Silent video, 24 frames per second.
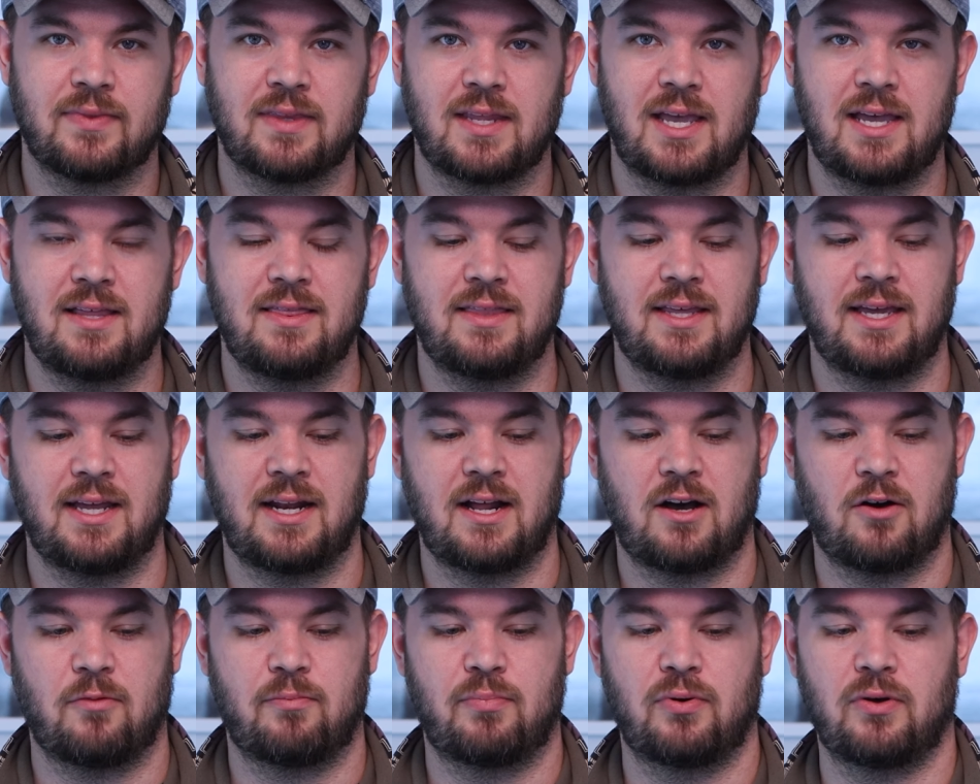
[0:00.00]
and then
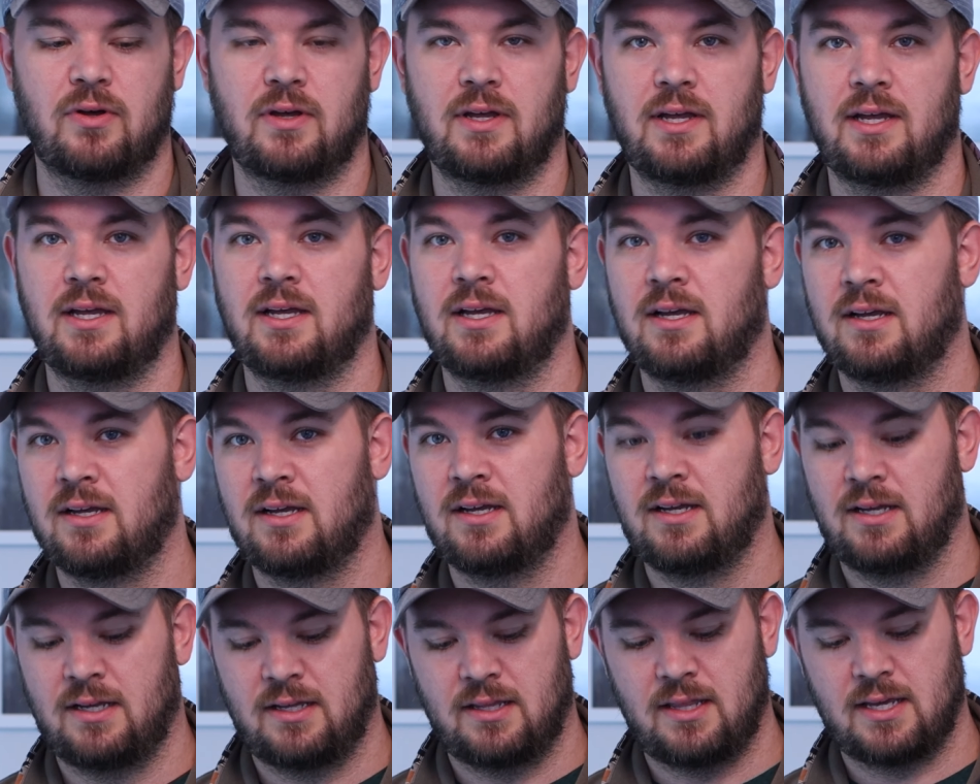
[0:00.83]
I'll put
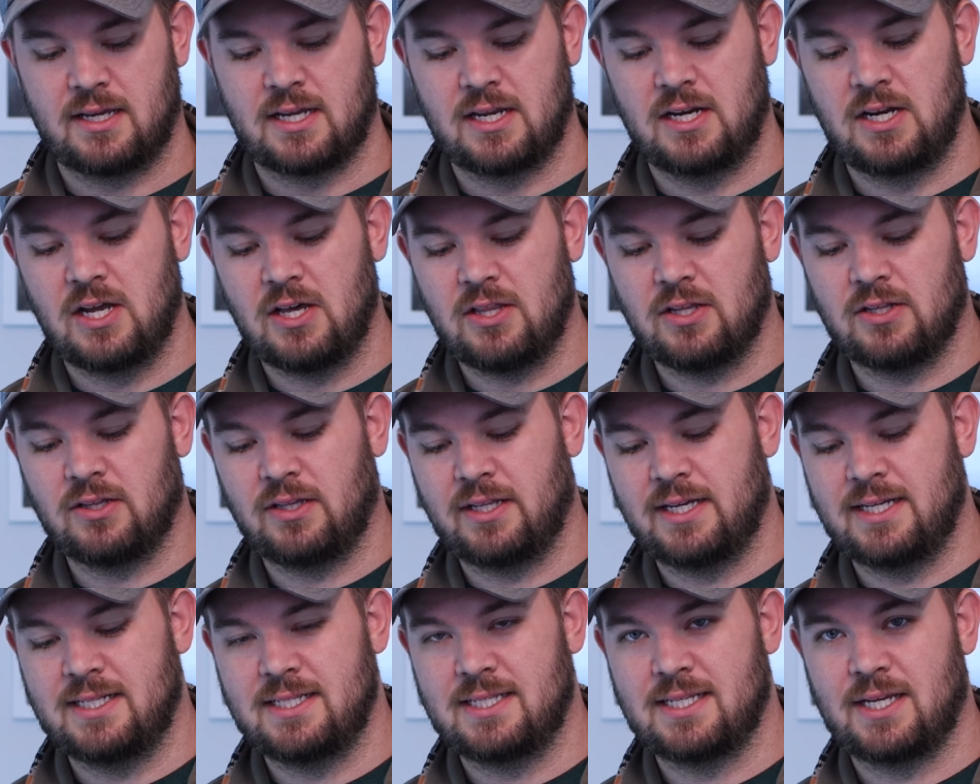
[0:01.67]
like another
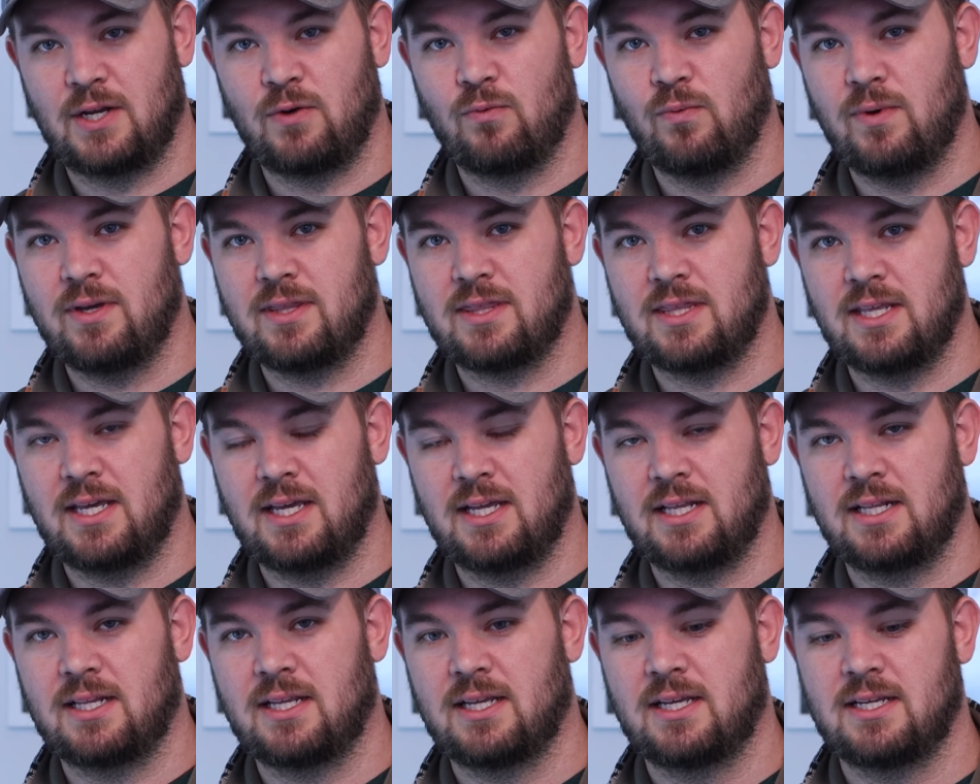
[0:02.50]
lens in with
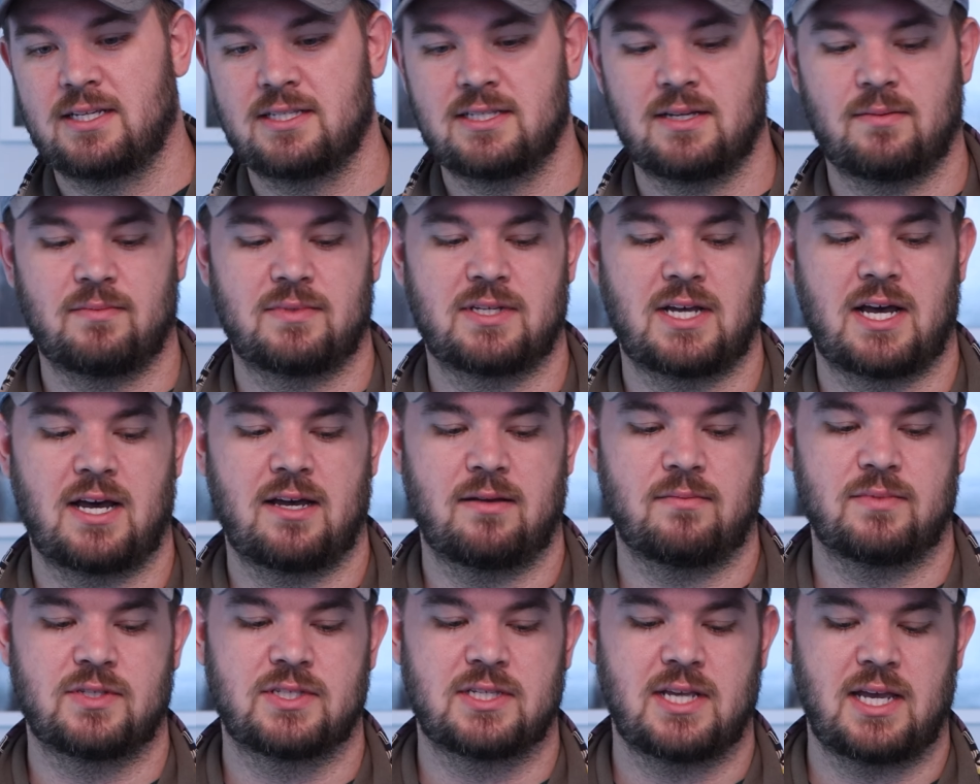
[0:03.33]
it
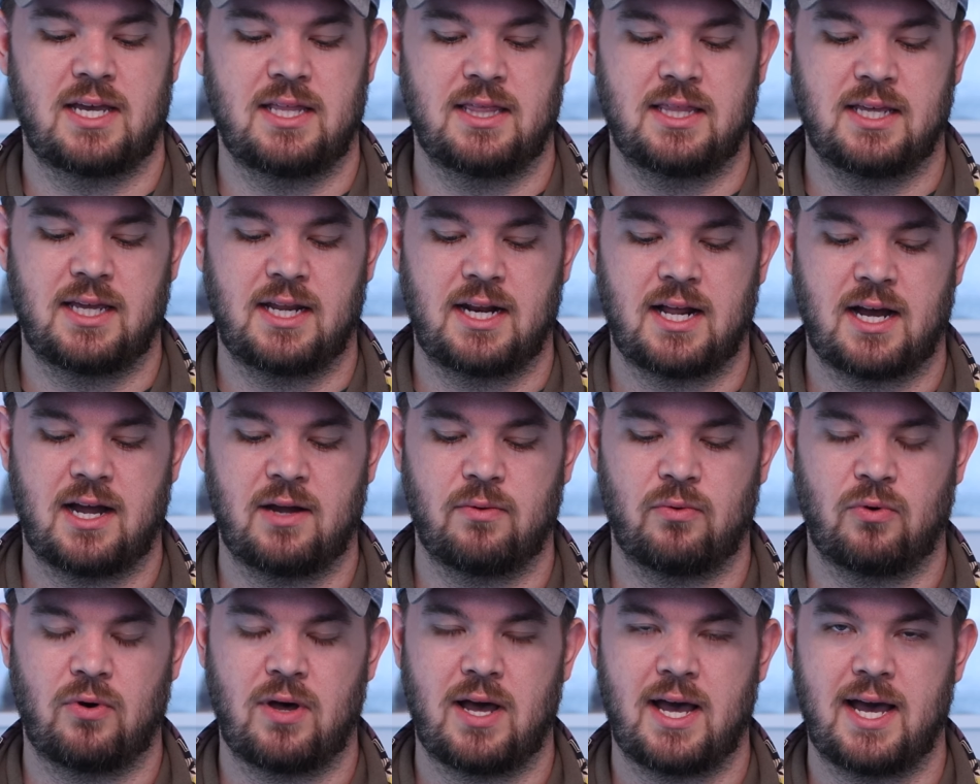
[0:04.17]
sometimes, and then I
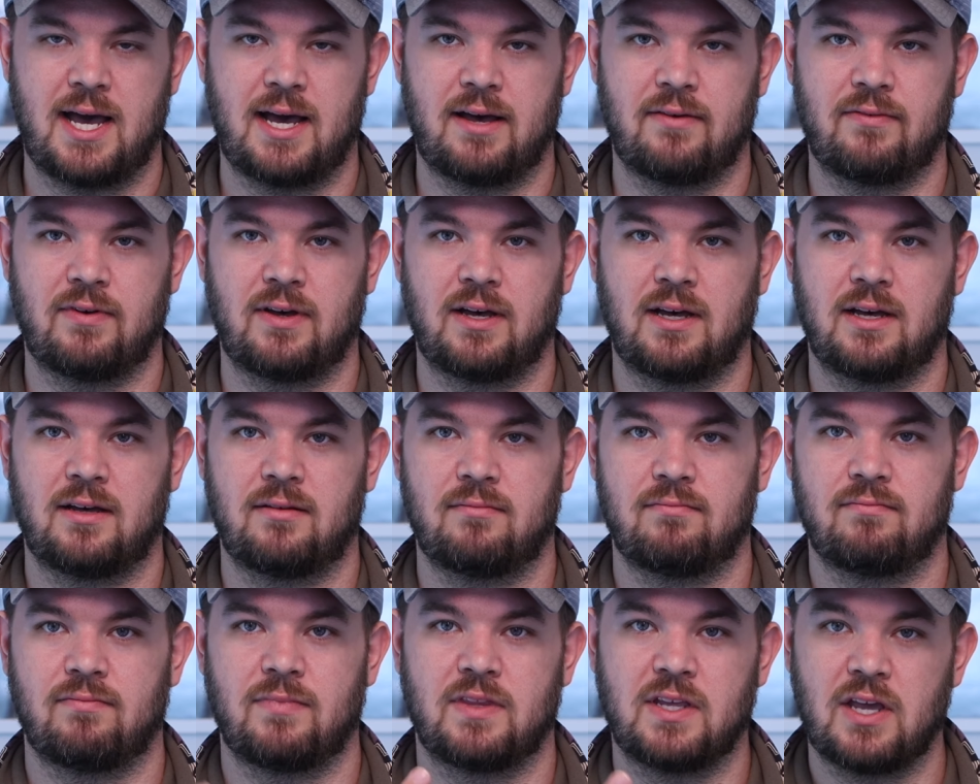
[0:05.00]
will have
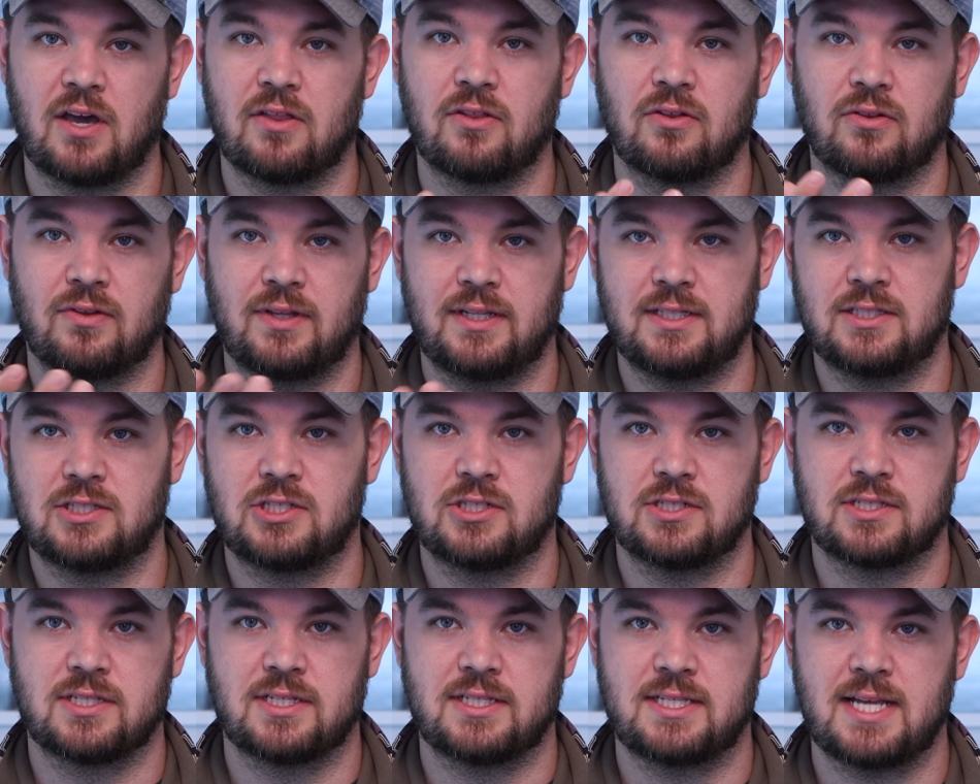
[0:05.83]
the other lens
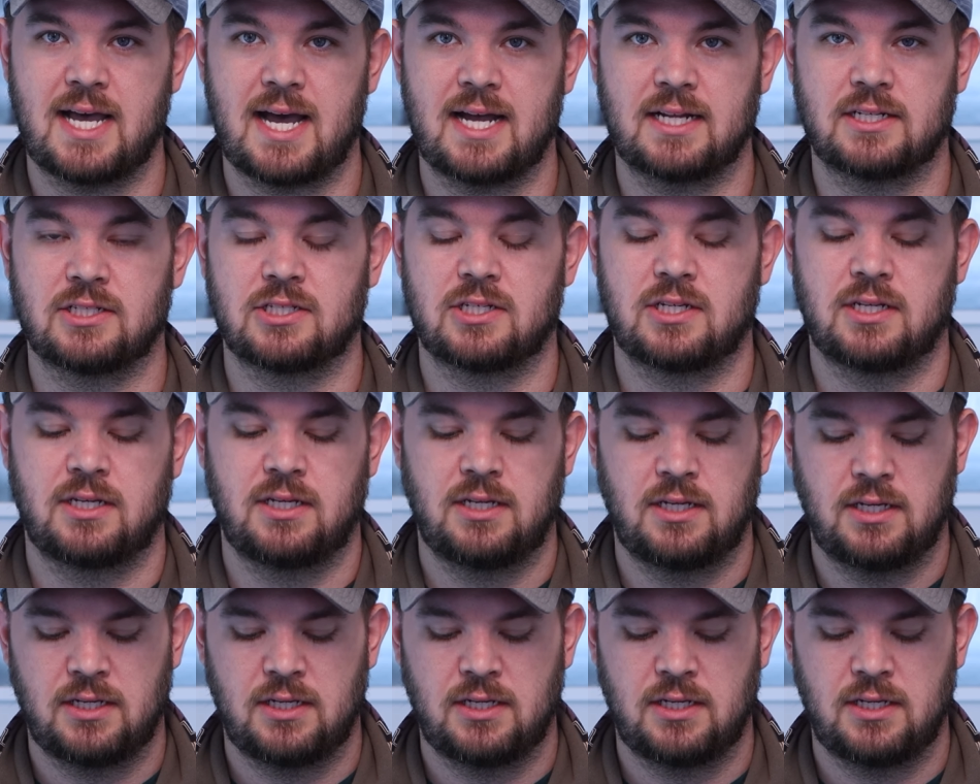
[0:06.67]
just attached